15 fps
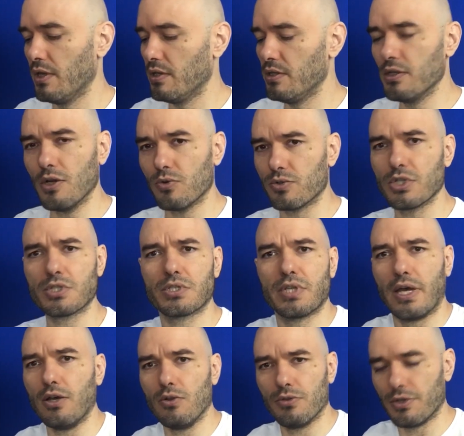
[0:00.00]
You don't just
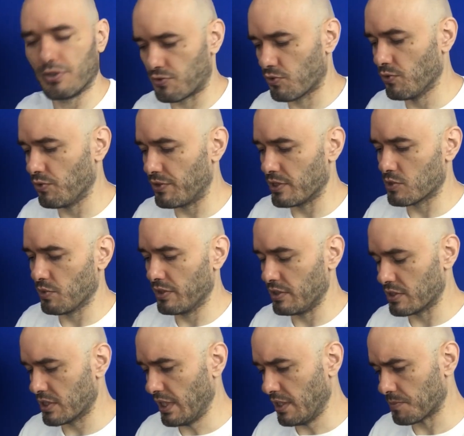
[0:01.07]
tell the truth, is what
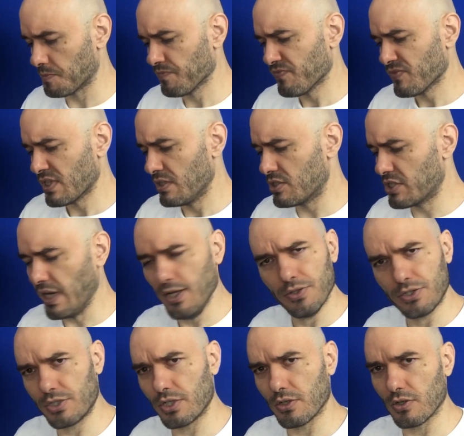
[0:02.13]
he's saying. He's
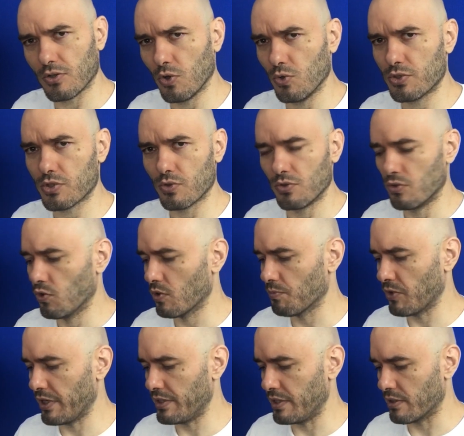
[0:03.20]
challenging a cultural norm
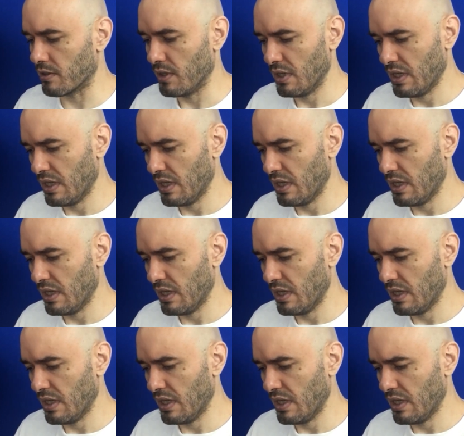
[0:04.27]
right here.